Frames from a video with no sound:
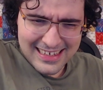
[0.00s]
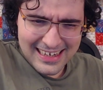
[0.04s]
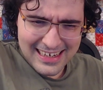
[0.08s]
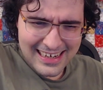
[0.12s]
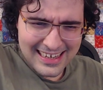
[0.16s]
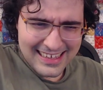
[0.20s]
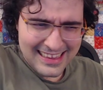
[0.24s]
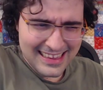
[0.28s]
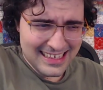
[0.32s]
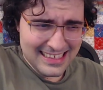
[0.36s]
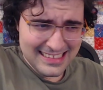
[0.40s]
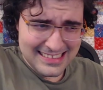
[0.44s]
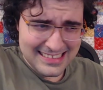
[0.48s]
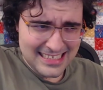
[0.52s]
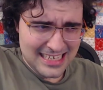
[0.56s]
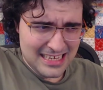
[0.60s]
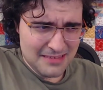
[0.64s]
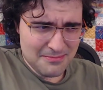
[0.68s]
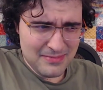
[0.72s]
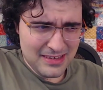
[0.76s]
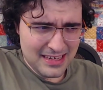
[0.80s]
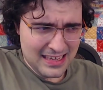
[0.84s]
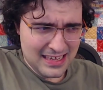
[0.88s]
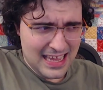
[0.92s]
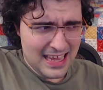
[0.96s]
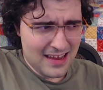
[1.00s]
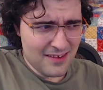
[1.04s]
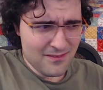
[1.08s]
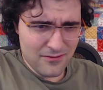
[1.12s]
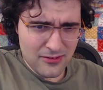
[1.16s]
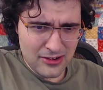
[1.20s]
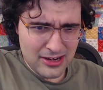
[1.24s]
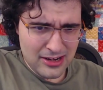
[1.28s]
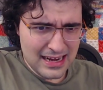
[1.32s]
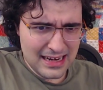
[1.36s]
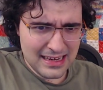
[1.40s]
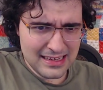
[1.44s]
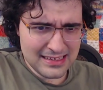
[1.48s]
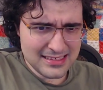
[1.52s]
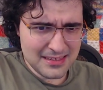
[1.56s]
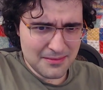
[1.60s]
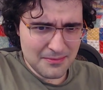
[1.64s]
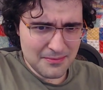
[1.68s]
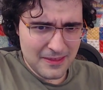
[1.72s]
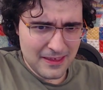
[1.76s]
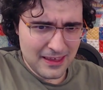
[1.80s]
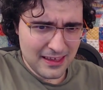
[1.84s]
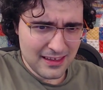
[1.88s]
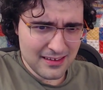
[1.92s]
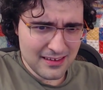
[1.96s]
unless I'm again forgetting
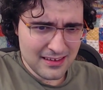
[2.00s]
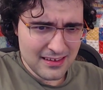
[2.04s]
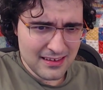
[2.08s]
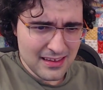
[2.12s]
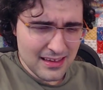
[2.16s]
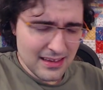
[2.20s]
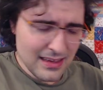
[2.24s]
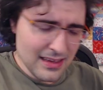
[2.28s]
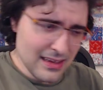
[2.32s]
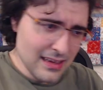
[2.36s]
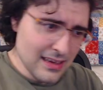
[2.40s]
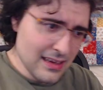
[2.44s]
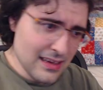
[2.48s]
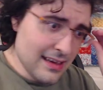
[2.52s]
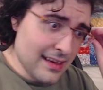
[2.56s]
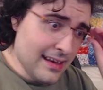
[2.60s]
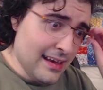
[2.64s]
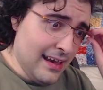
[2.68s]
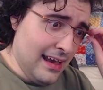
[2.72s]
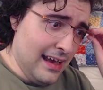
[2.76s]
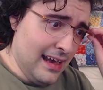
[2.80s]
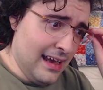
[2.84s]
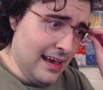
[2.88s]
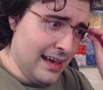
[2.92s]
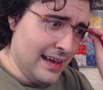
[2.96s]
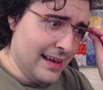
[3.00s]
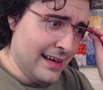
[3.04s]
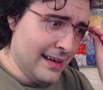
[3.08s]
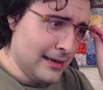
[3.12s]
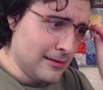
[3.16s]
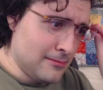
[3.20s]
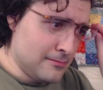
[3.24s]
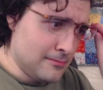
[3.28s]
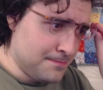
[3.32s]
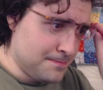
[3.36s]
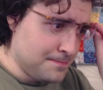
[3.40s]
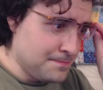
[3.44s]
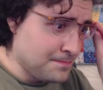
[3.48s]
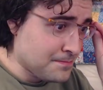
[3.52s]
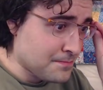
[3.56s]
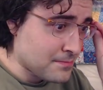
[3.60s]
something. Um,